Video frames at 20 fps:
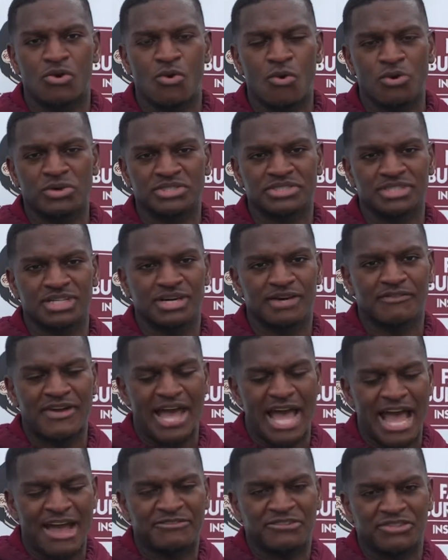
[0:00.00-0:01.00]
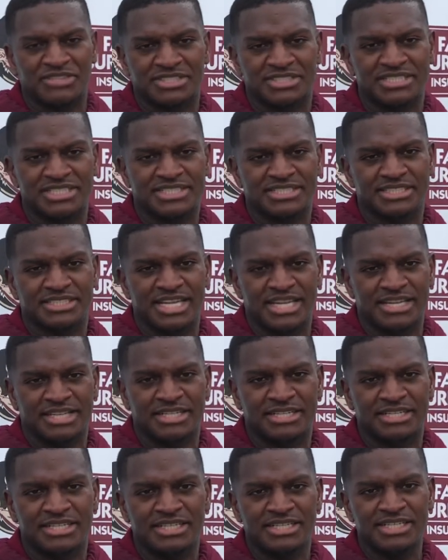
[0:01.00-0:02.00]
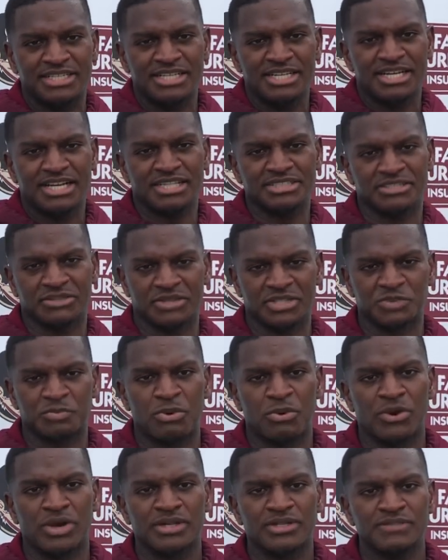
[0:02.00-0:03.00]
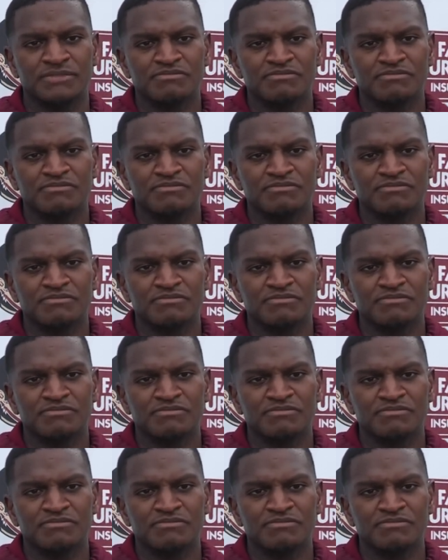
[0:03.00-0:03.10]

course of after the season ended until this point.